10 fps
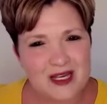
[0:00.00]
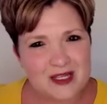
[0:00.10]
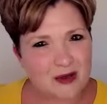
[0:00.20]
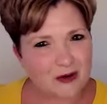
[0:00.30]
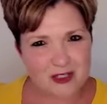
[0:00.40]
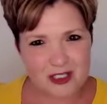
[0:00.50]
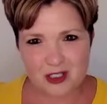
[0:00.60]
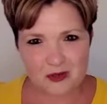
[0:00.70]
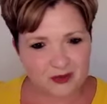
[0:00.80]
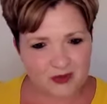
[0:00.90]
So, do
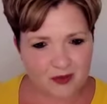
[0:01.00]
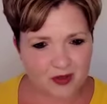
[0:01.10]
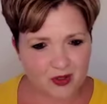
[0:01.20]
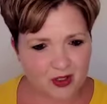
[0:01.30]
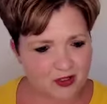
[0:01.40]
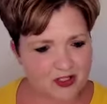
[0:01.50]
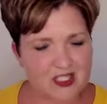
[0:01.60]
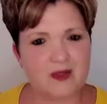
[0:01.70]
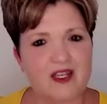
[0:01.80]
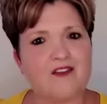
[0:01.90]
you remember her
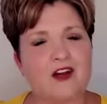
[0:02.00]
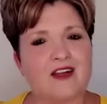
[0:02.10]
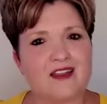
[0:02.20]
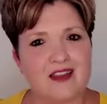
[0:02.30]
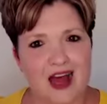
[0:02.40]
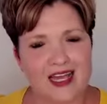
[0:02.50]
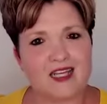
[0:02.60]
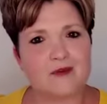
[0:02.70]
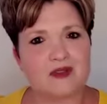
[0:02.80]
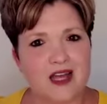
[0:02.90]
just being very light
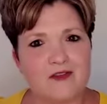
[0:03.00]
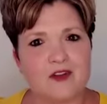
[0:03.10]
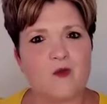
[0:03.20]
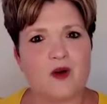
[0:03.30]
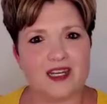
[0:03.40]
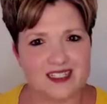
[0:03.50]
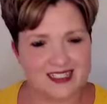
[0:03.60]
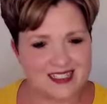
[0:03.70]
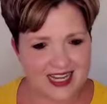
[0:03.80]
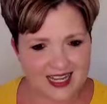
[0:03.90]
and playful and wanting to
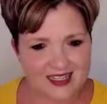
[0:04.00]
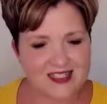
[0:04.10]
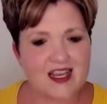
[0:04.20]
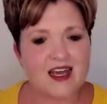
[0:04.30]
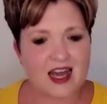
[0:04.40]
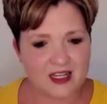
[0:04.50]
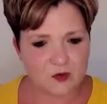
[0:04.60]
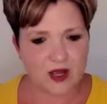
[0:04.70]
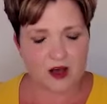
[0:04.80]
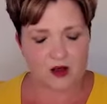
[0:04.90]
dance as
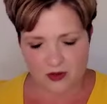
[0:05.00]
well?